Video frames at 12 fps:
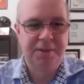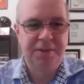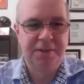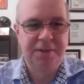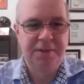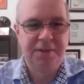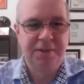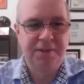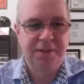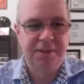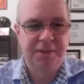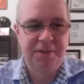
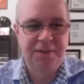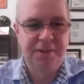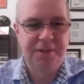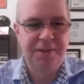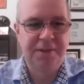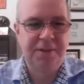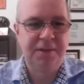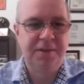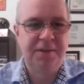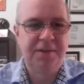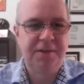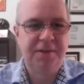
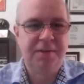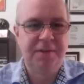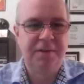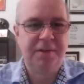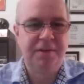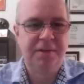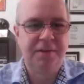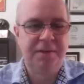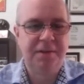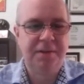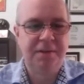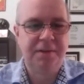
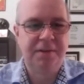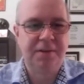[no speech]